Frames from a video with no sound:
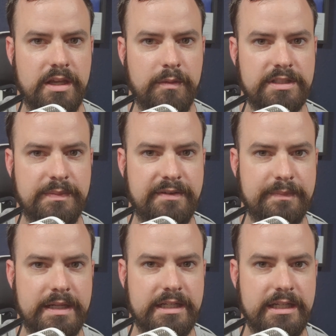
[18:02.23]
What's up,
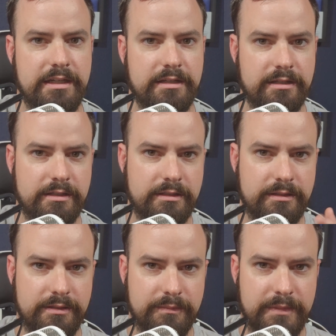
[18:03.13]
everybody?
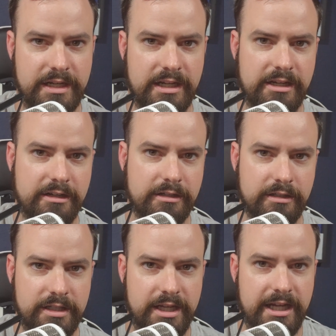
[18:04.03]
Micah here.
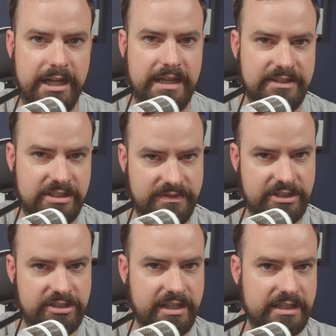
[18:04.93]
I just
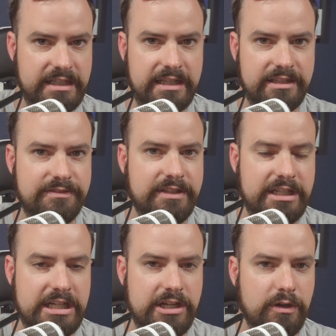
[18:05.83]
finished editing this
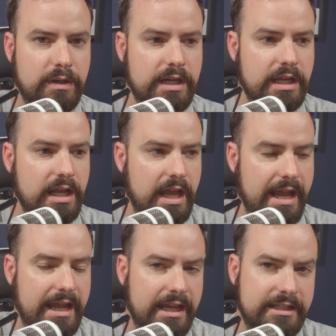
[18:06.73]
video
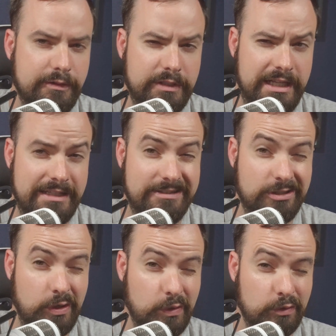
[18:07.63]
and I went ahead and
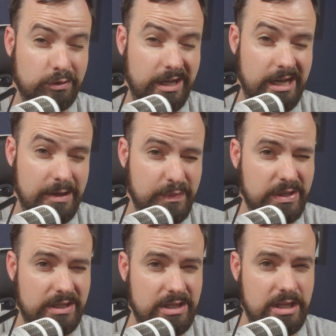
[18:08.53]
totaled up
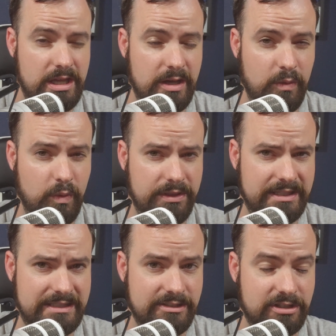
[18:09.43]
what
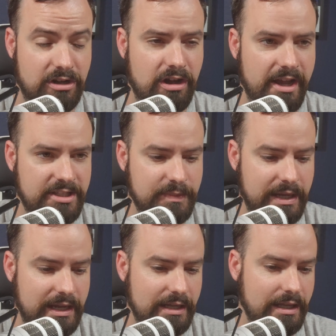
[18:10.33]
this has cost
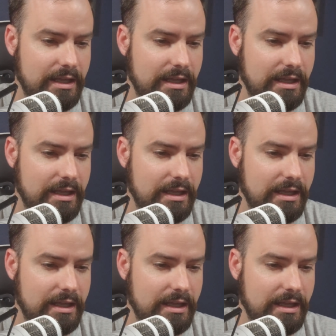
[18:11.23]
me.